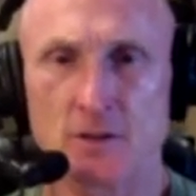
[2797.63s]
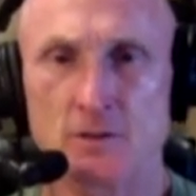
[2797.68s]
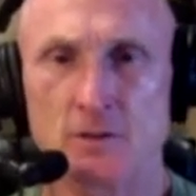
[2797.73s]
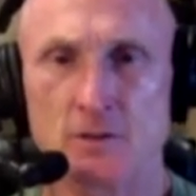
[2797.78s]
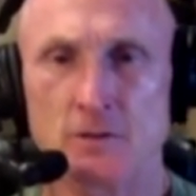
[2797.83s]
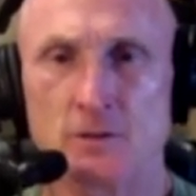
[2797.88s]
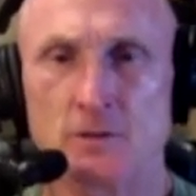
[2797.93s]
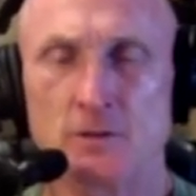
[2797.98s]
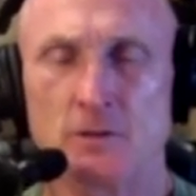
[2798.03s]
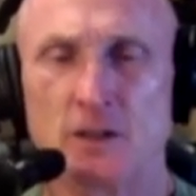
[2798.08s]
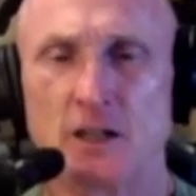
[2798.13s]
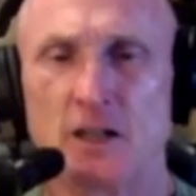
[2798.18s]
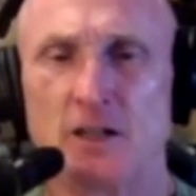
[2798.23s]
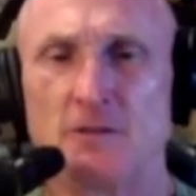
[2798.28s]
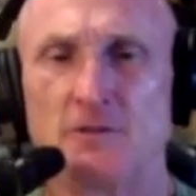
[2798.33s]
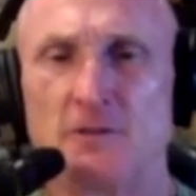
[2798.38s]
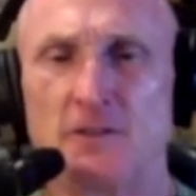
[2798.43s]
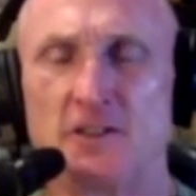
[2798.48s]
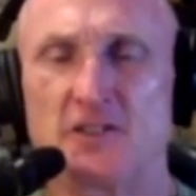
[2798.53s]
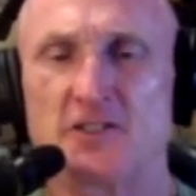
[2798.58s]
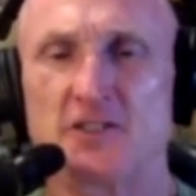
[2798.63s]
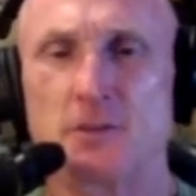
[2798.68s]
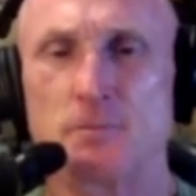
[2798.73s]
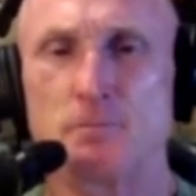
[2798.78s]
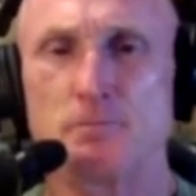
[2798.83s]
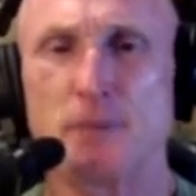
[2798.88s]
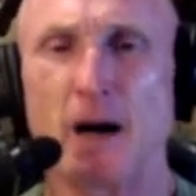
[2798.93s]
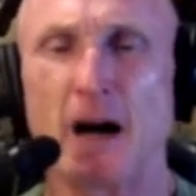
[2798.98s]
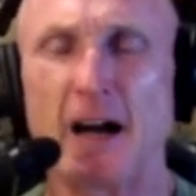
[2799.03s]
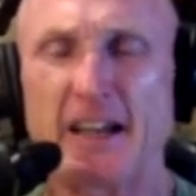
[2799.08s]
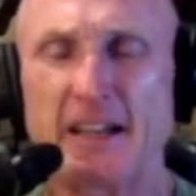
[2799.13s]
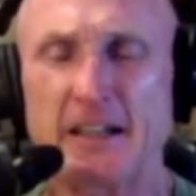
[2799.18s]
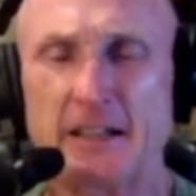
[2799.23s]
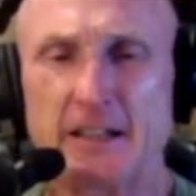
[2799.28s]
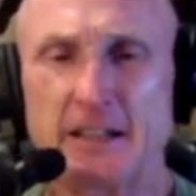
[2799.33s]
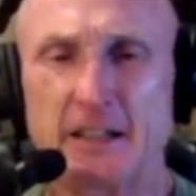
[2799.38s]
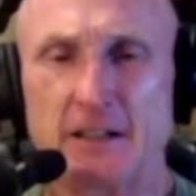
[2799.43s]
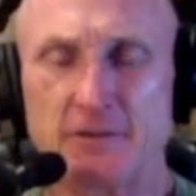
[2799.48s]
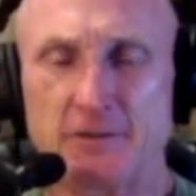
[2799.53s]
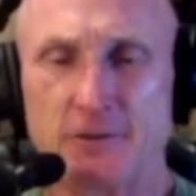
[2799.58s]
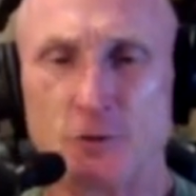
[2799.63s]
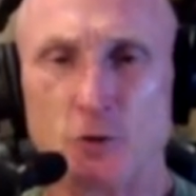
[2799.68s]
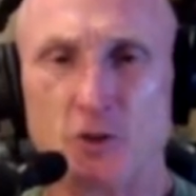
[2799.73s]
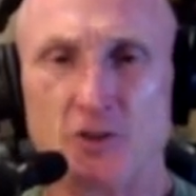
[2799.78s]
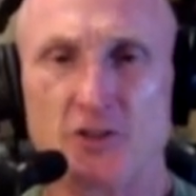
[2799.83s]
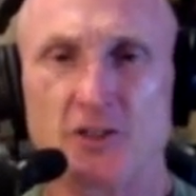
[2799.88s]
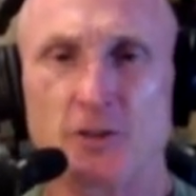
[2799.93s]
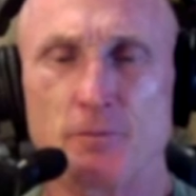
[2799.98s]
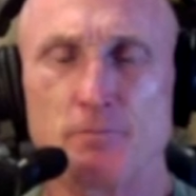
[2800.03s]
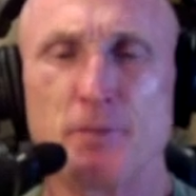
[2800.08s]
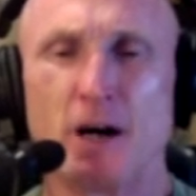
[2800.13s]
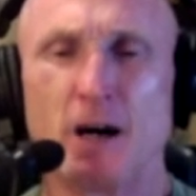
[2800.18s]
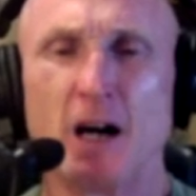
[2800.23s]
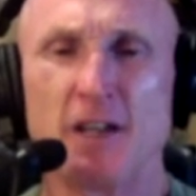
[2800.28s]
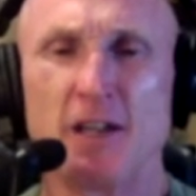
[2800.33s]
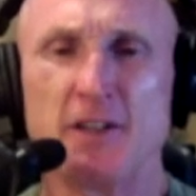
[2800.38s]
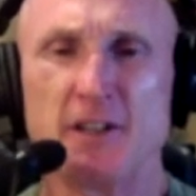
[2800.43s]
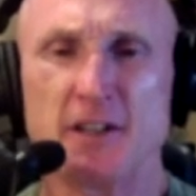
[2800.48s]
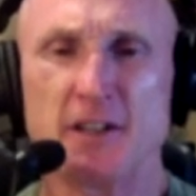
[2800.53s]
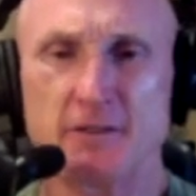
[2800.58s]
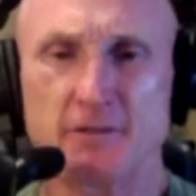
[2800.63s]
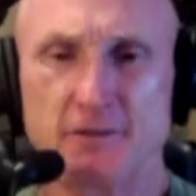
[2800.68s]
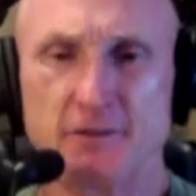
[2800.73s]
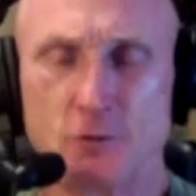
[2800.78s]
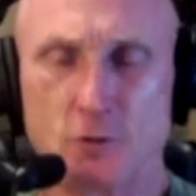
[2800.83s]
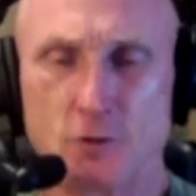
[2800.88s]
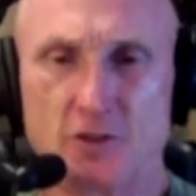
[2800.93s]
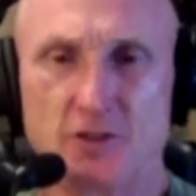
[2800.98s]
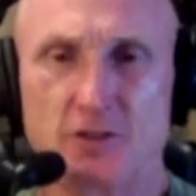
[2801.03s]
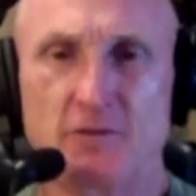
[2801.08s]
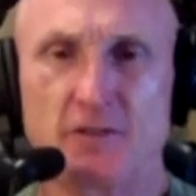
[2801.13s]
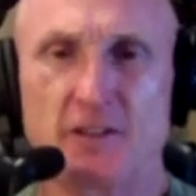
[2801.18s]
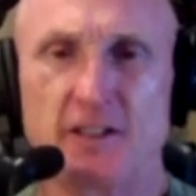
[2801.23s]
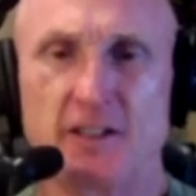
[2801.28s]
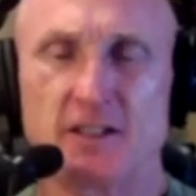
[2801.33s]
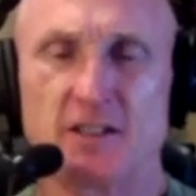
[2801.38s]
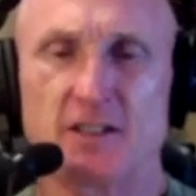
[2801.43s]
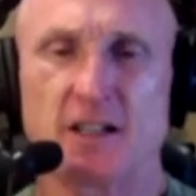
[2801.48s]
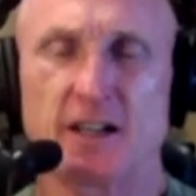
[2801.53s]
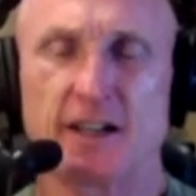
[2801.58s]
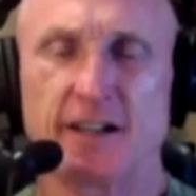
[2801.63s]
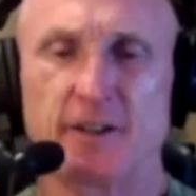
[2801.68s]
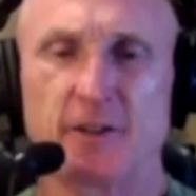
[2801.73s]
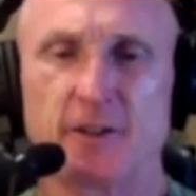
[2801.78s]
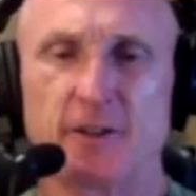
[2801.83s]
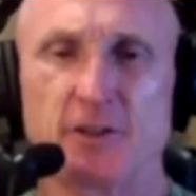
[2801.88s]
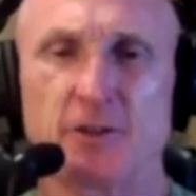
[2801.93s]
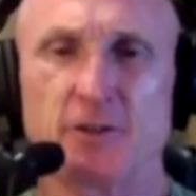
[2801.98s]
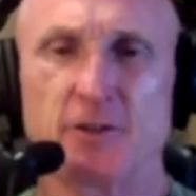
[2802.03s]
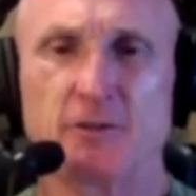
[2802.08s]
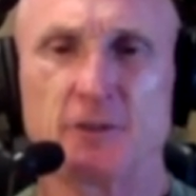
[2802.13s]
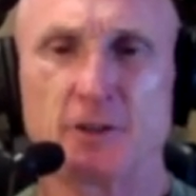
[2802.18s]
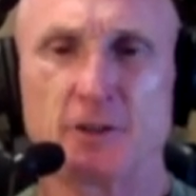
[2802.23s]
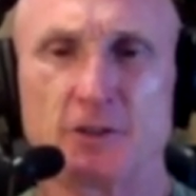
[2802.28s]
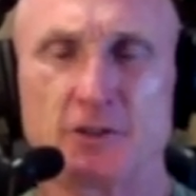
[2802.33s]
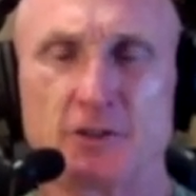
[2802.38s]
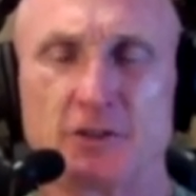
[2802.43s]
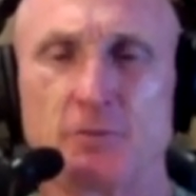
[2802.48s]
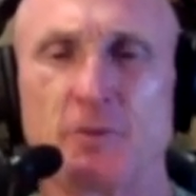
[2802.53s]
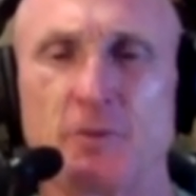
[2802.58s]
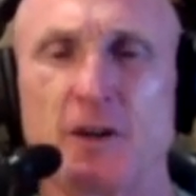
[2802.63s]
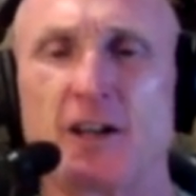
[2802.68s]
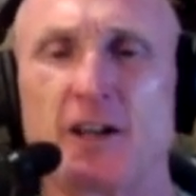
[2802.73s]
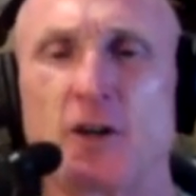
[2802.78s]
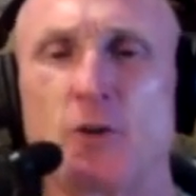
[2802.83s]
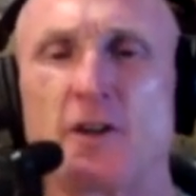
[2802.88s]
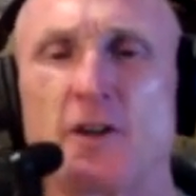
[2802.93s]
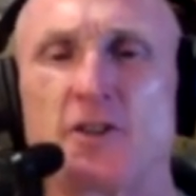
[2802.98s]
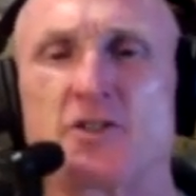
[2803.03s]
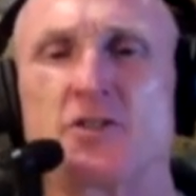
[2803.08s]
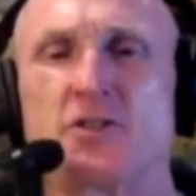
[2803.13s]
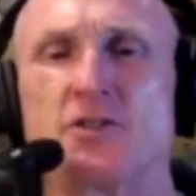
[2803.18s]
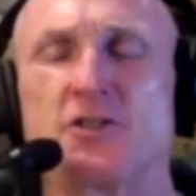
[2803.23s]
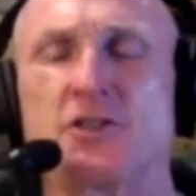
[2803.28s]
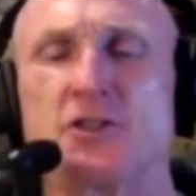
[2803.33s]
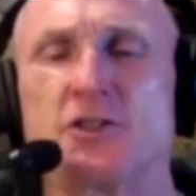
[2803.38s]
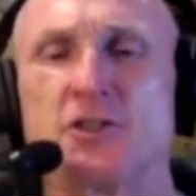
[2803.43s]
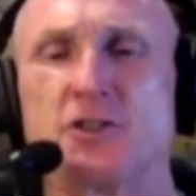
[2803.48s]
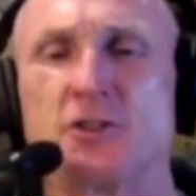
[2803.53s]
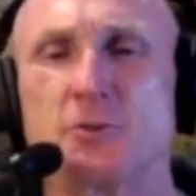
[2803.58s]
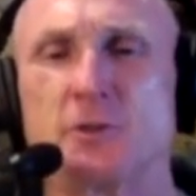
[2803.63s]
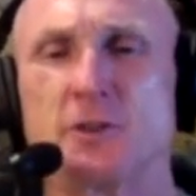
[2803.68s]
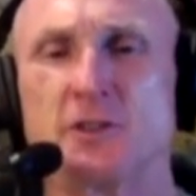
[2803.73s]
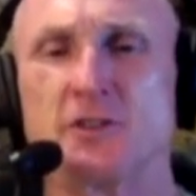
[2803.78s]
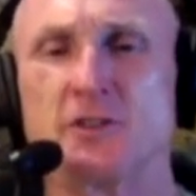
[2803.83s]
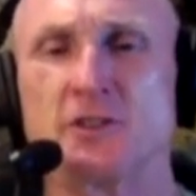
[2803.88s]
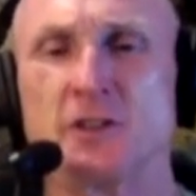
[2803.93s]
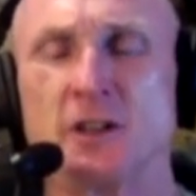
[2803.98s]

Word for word: Love is the binding force, the bonding force of the entire universe. So my question to you is,